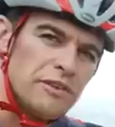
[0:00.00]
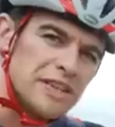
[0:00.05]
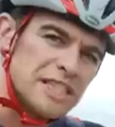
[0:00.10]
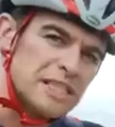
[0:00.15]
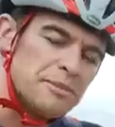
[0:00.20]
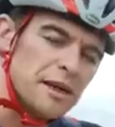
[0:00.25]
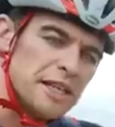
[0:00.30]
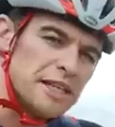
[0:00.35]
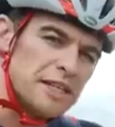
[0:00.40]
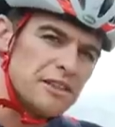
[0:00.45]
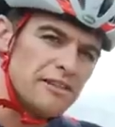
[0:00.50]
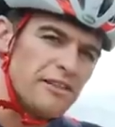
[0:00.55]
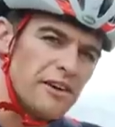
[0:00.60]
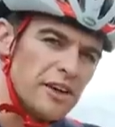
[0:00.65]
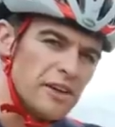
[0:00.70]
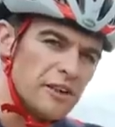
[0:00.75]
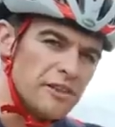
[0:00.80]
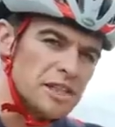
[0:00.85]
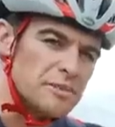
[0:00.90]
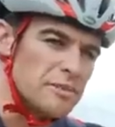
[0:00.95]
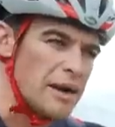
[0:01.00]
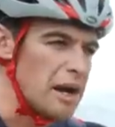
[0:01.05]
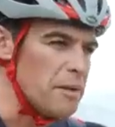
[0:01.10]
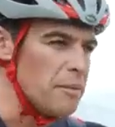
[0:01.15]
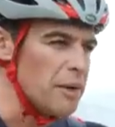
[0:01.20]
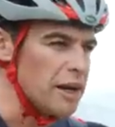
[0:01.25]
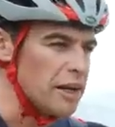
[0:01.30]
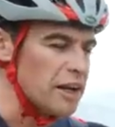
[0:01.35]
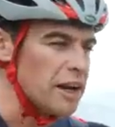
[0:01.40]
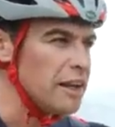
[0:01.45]
have expected to find on this
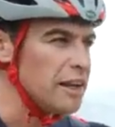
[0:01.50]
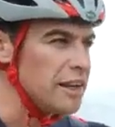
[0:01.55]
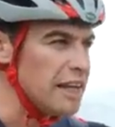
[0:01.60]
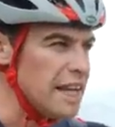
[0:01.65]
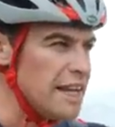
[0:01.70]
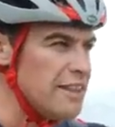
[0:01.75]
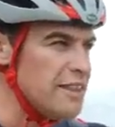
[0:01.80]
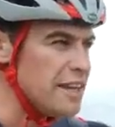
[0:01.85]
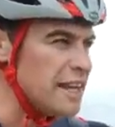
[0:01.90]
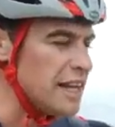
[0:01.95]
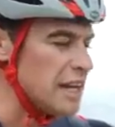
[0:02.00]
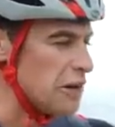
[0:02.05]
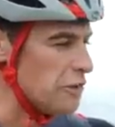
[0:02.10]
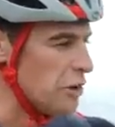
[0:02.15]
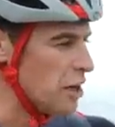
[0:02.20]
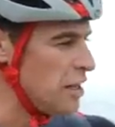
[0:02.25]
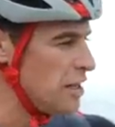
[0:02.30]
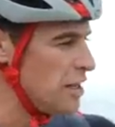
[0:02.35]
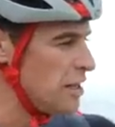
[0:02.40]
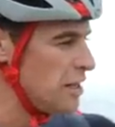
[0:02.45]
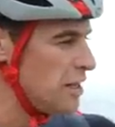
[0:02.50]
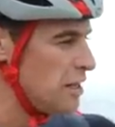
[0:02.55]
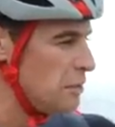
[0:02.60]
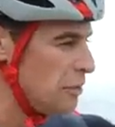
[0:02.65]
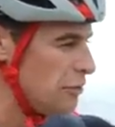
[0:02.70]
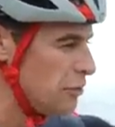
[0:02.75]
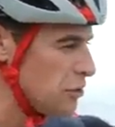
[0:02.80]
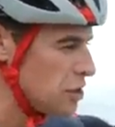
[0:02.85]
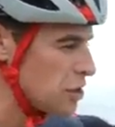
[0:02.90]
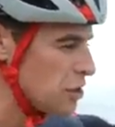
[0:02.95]
mountain bike in the era.
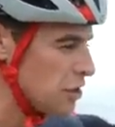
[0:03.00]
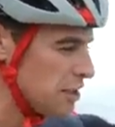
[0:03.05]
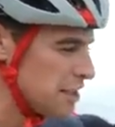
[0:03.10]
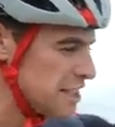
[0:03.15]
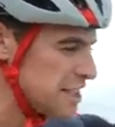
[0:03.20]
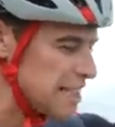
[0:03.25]
We've also got the